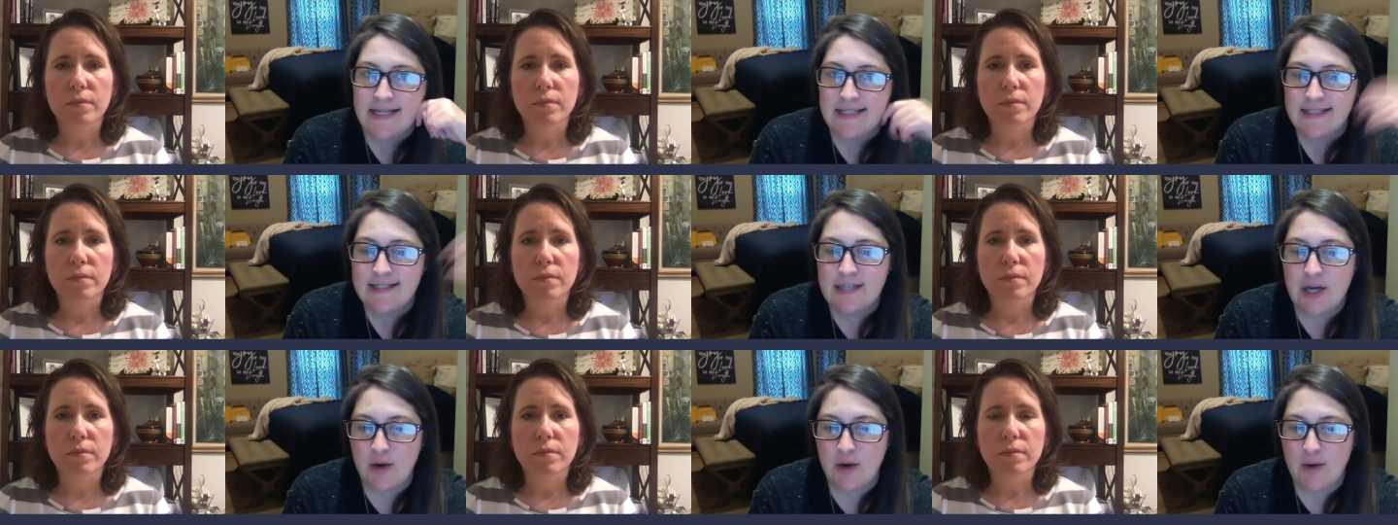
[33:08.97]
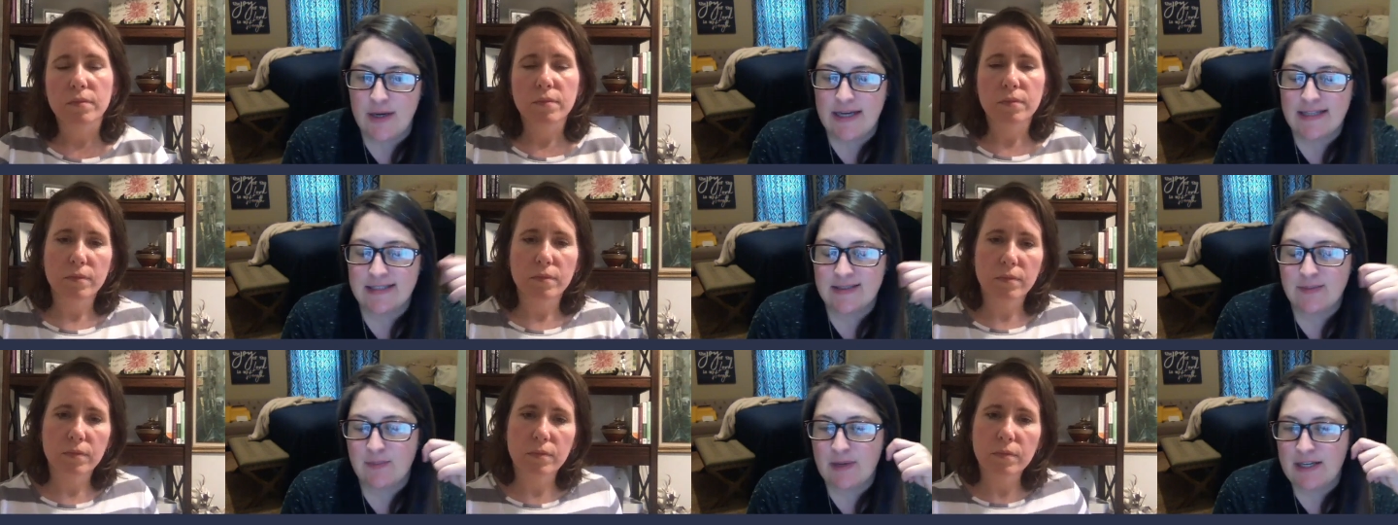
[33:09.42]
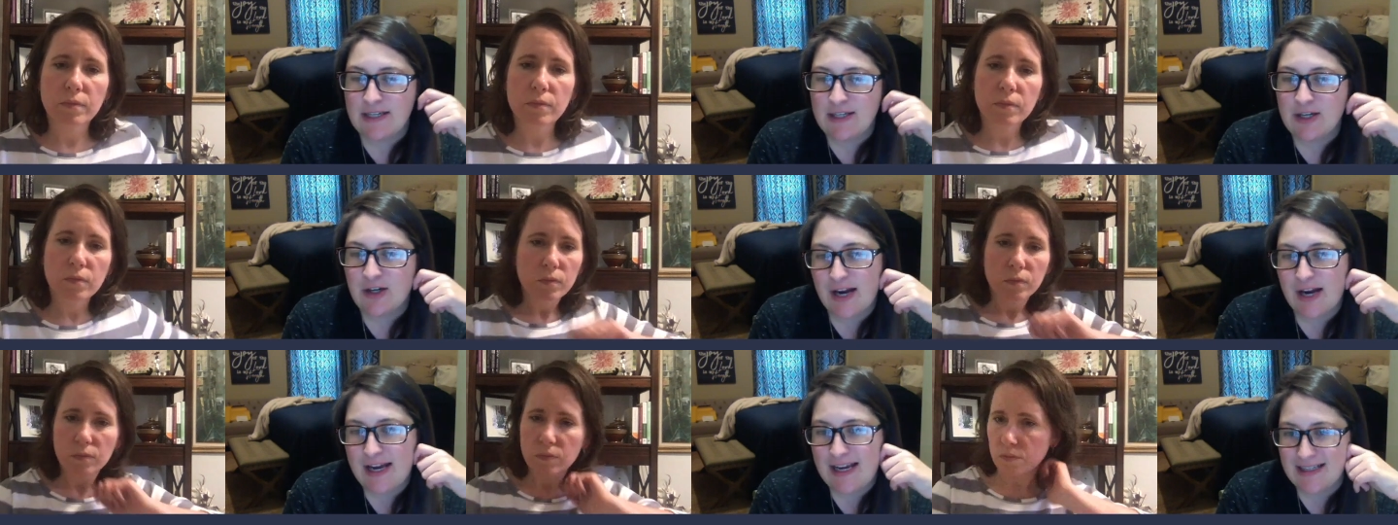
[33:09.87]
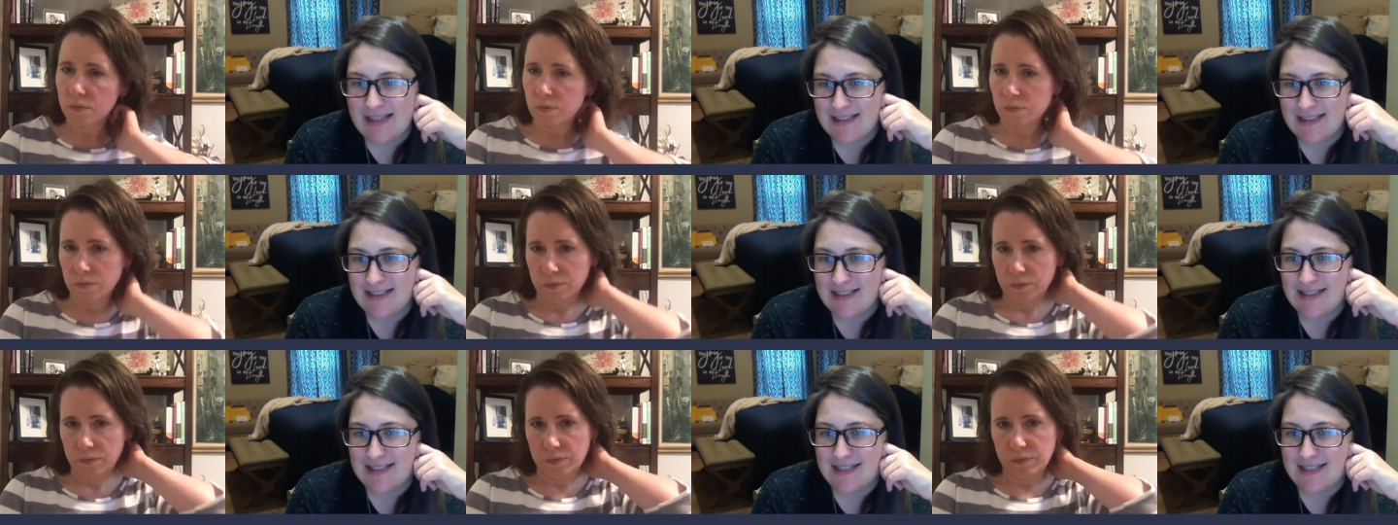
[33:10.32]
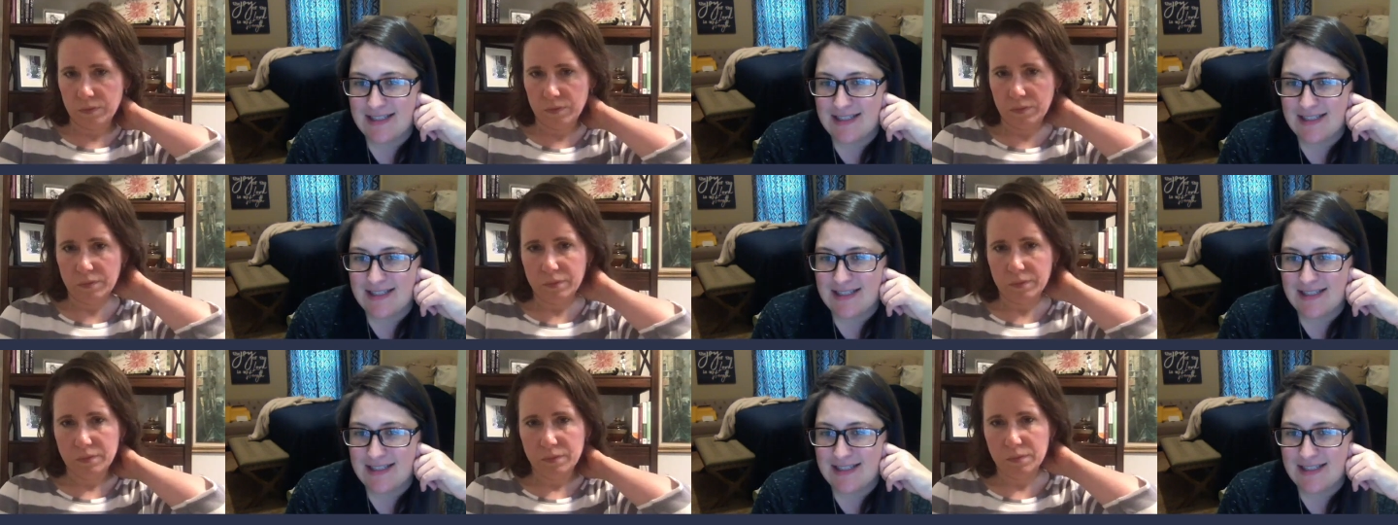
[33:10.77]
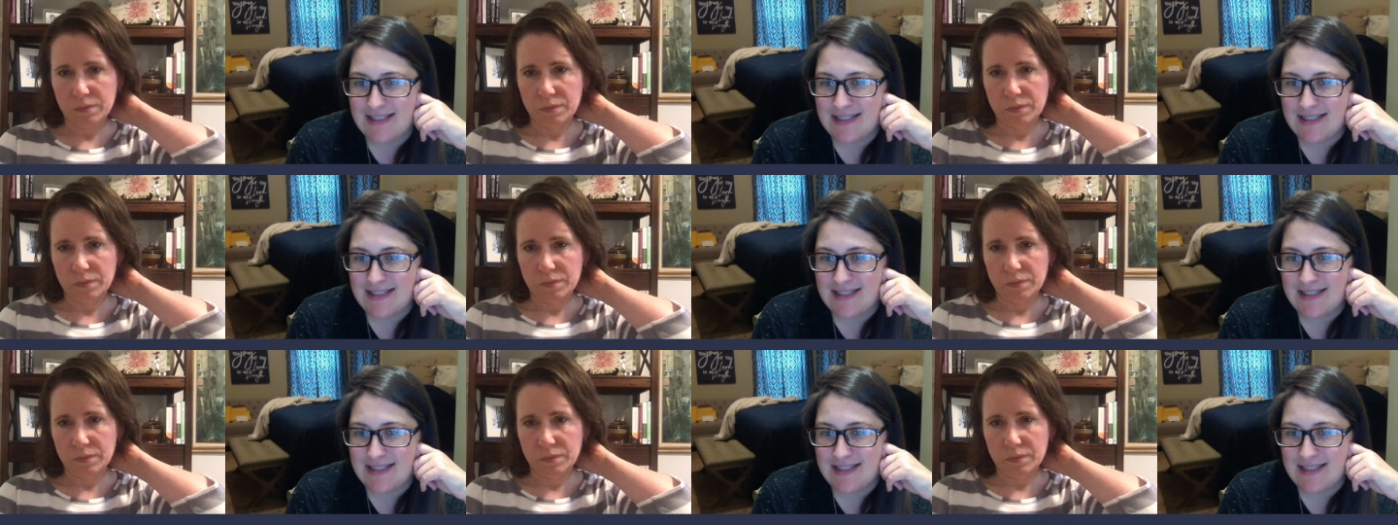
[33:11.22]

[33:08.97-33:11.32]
Speaker 1: So it's been great to see